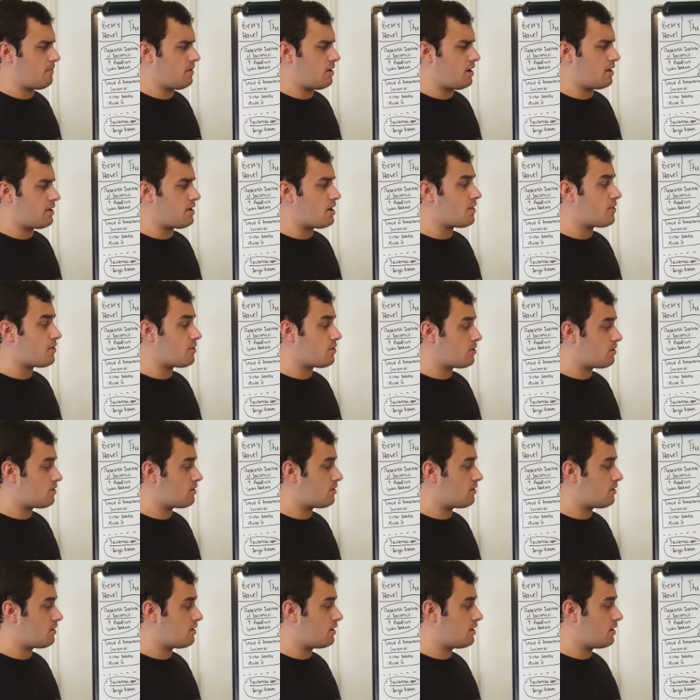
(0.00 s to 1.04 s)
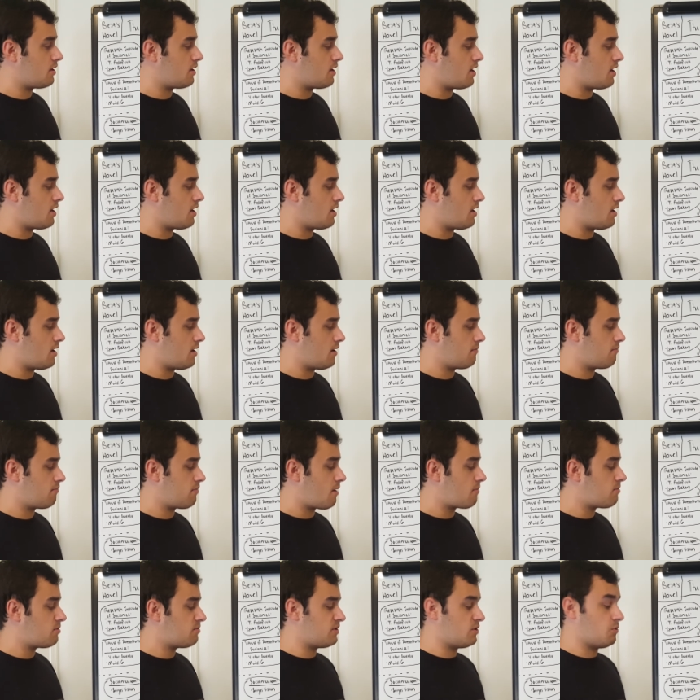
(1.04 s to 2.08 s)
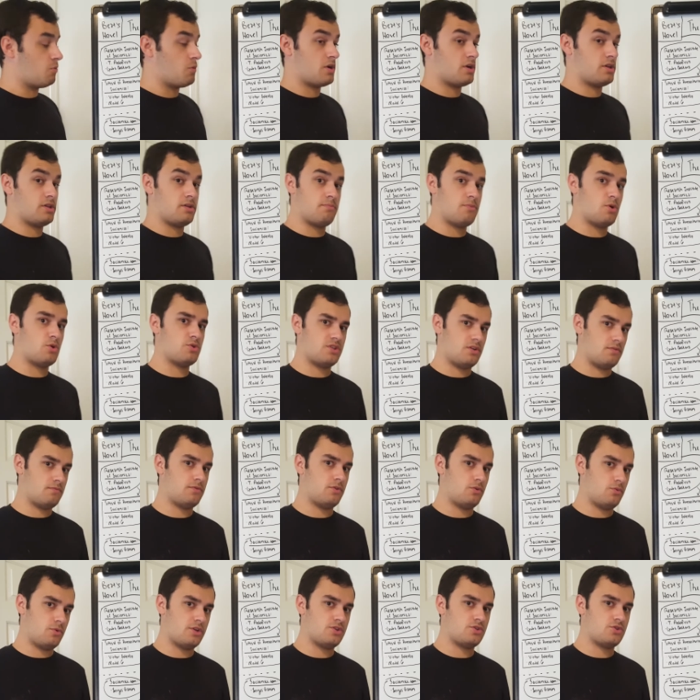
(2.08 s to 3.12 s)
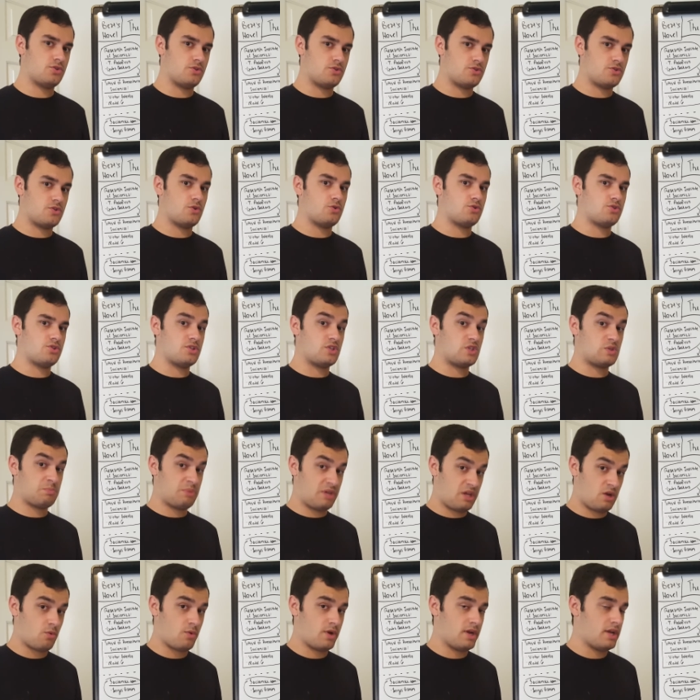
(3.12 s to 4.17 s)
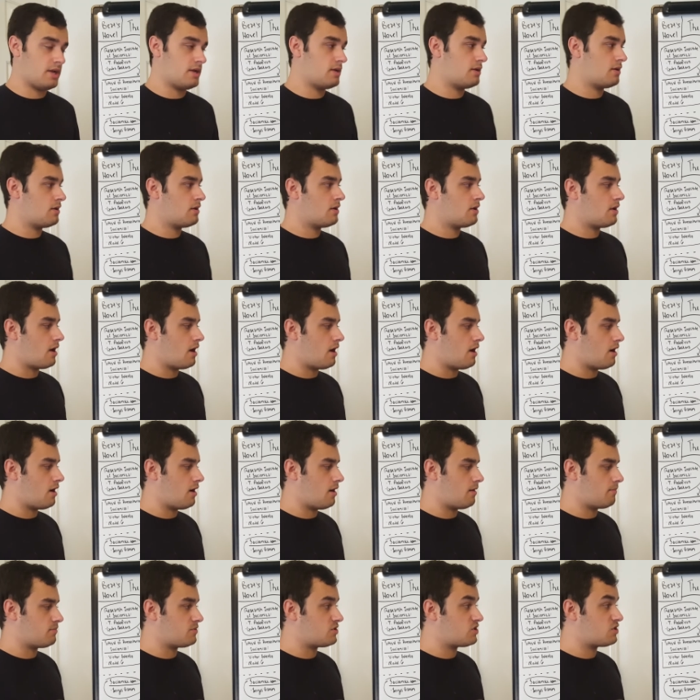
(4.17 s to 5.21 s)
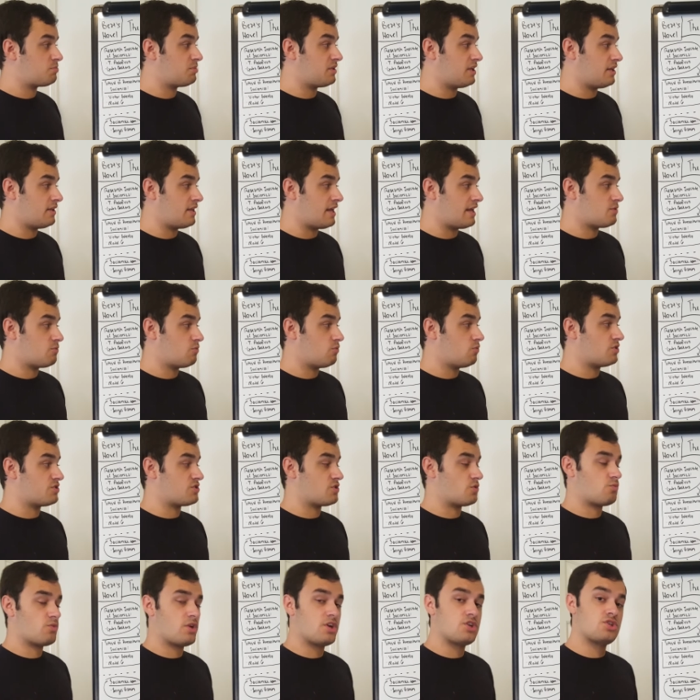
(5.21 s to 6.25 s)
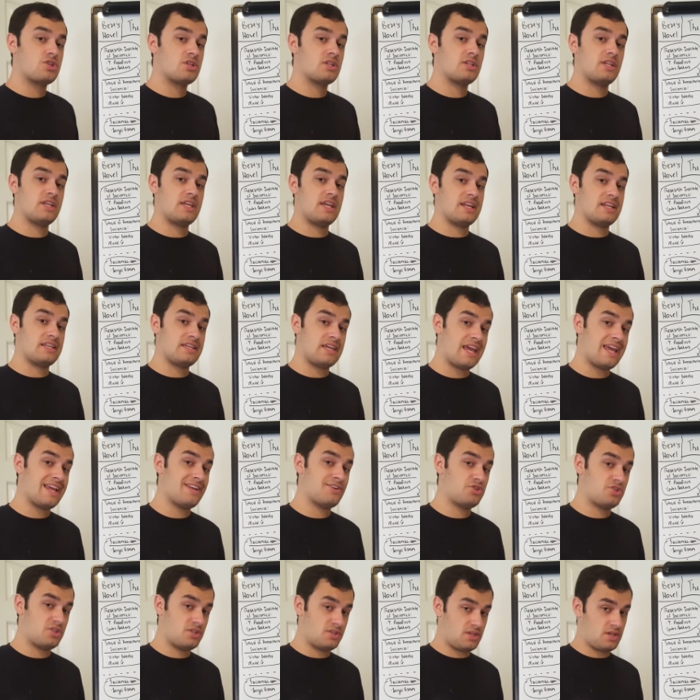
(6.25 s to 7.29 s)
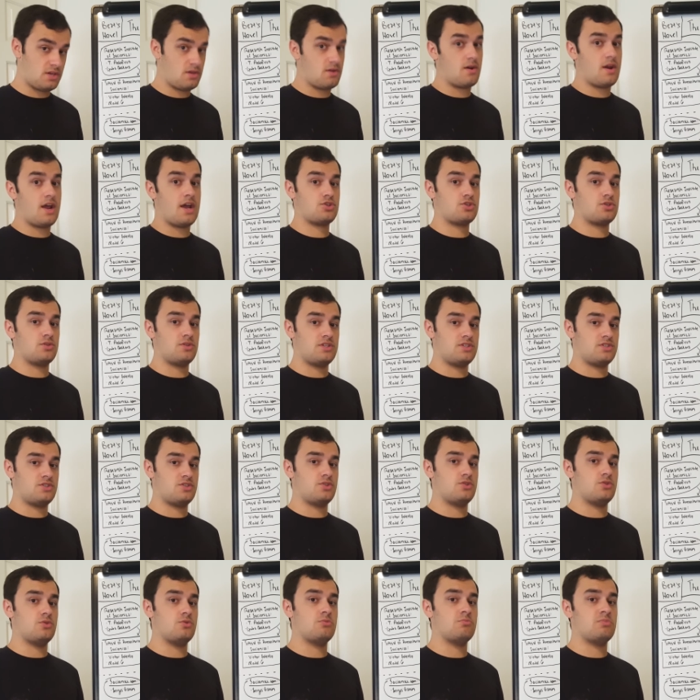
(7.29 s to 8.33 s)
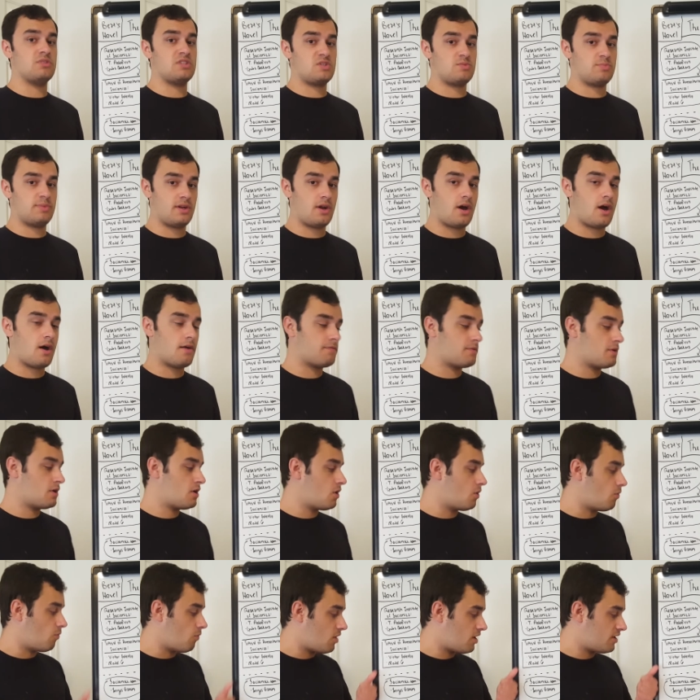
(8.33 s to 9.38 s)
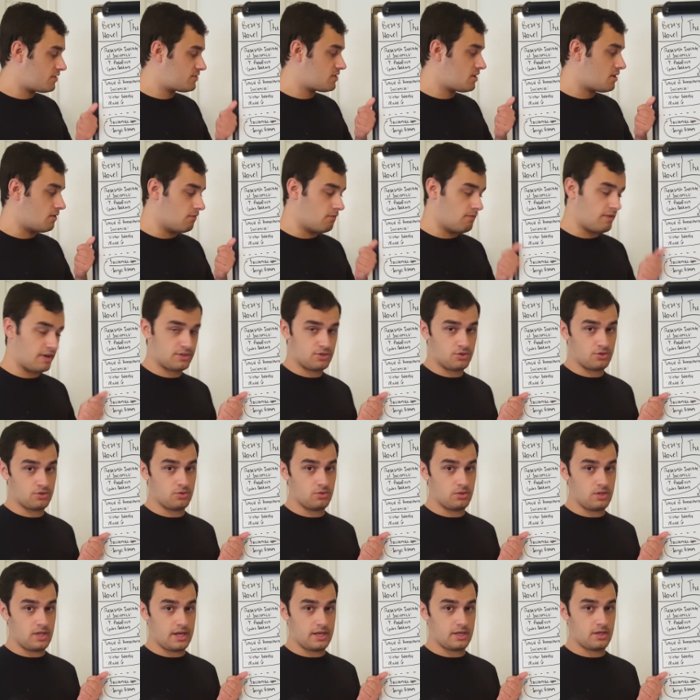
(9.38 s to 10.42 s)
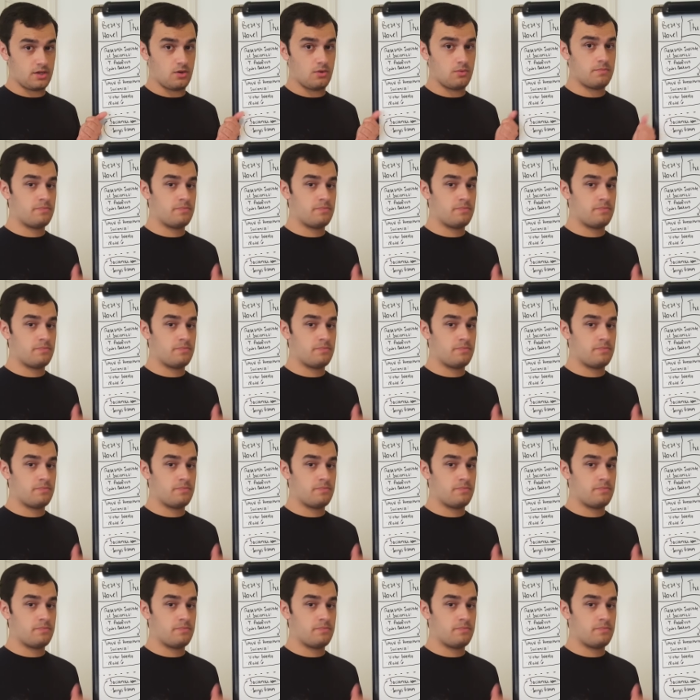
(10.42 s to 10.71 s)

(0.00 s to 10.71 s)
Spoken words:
Another, probably one of the most influential Socialists period, split that was originally engaged in the International Institute but split off was Viktor Gulenko.